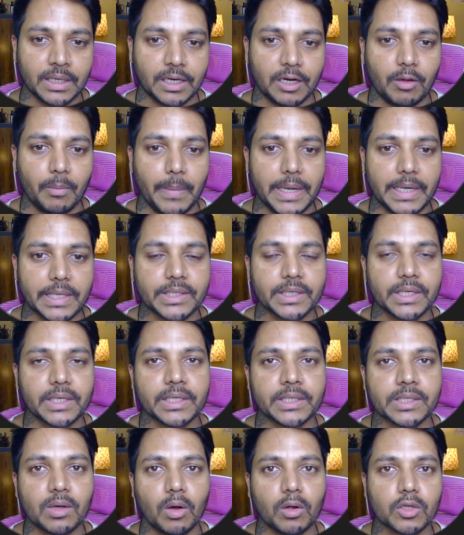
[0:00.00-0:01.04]
Now manager
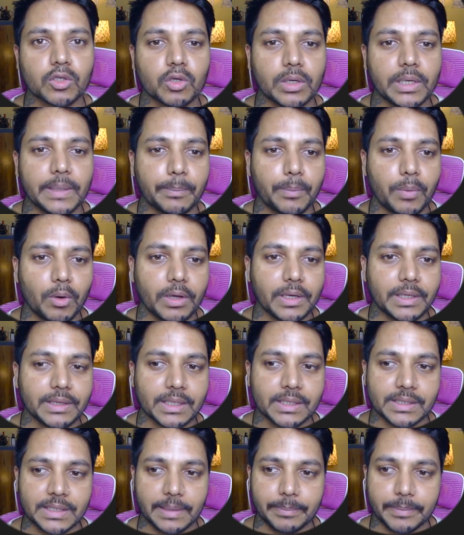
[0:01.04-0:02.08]
is also employee in the
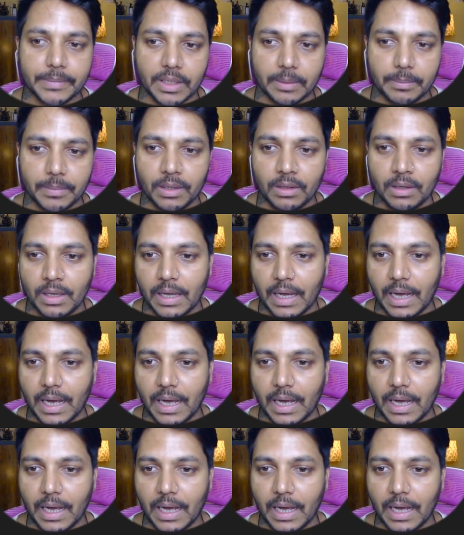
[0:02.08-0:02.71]
same table.